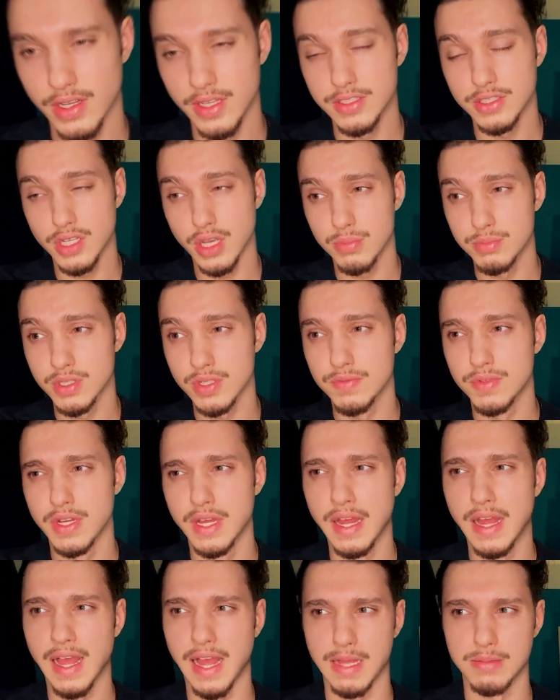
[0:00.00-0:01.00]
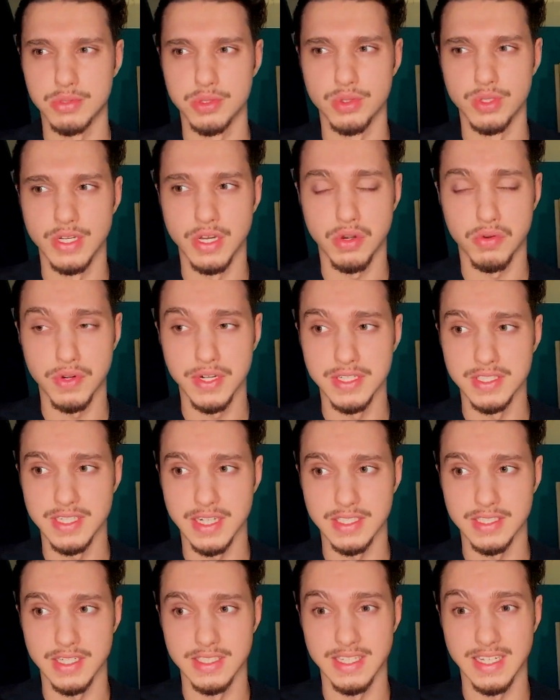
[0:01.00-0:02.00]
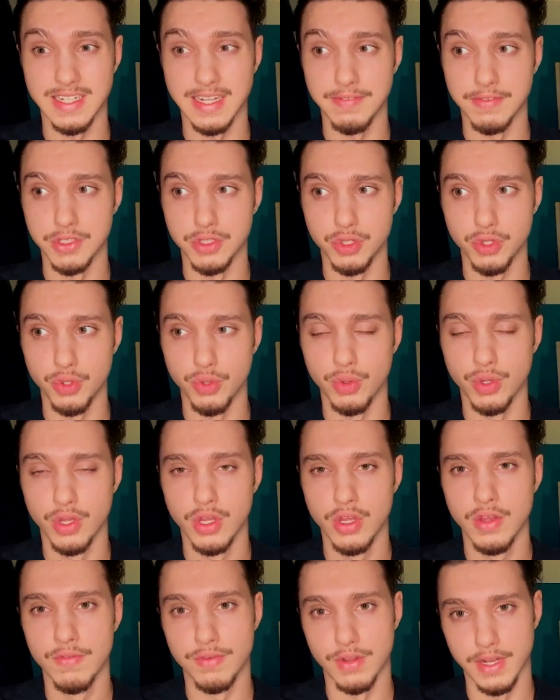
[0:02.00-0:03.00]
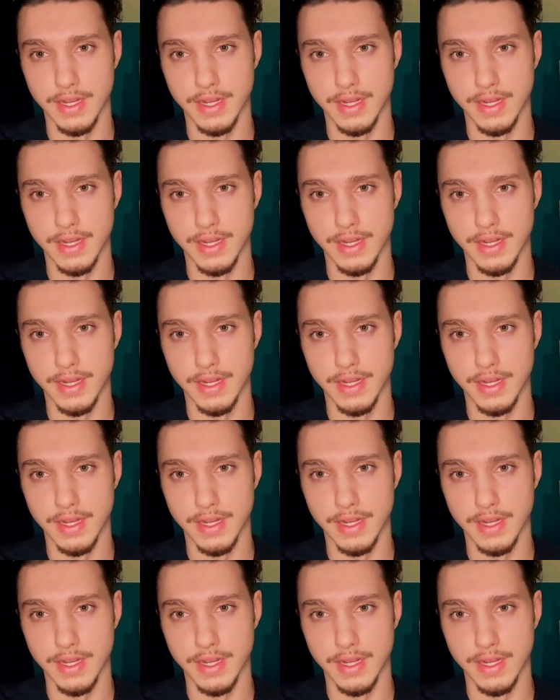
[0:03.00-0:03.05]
In terms of absolutely horrendous exercise I'd never do for